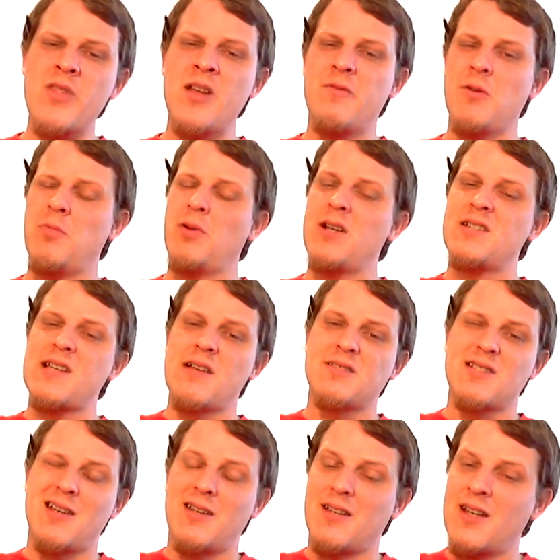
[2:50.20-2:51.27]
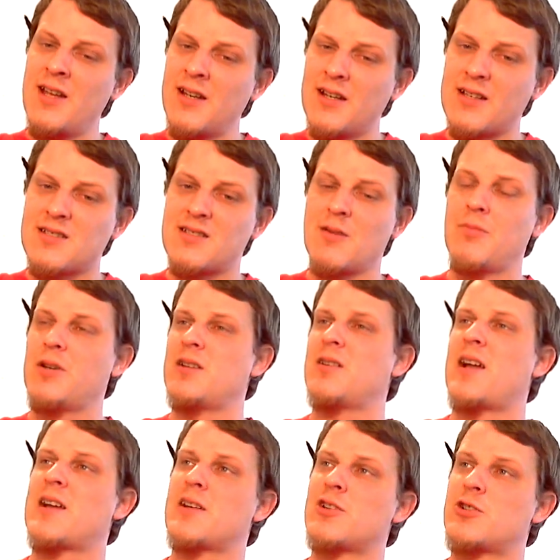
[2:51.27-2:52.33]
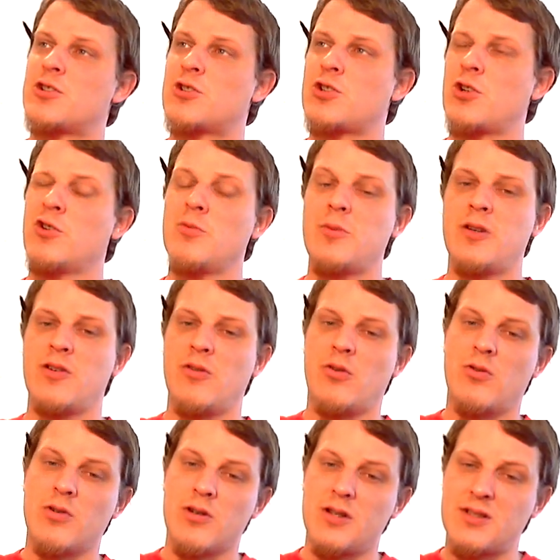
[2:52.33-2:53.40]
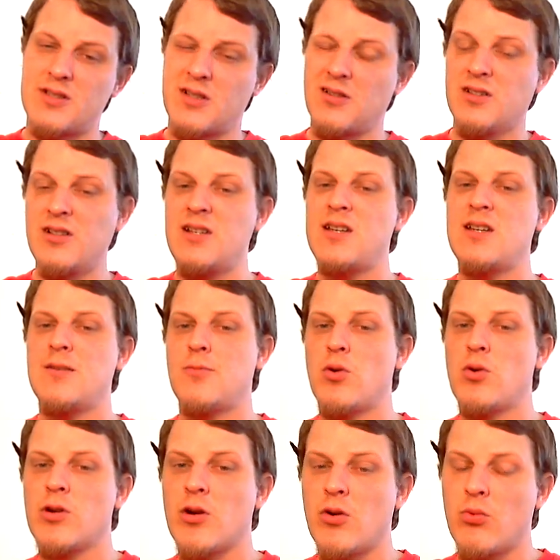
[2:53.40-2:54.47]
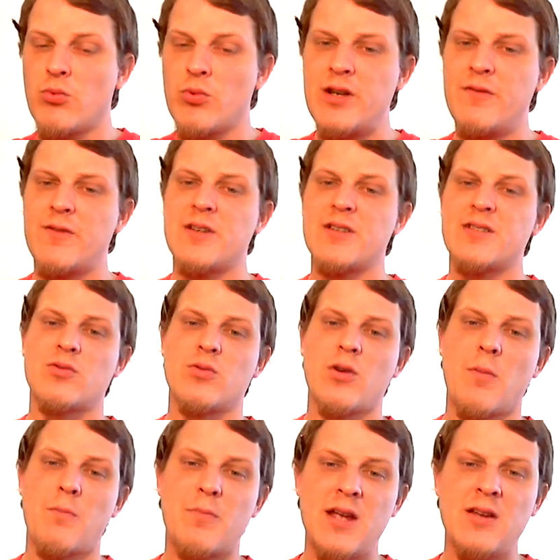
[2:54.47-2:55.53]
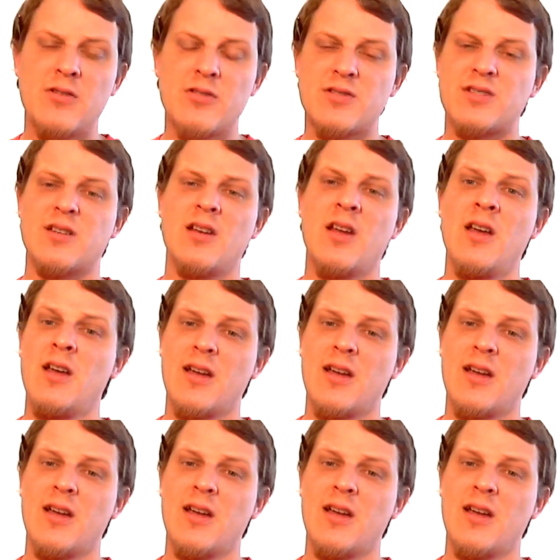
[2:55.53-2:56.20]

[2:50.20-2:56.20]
If he plays outside again against somebody like a Sherman or a Tlaib or a Revis or a Peterson,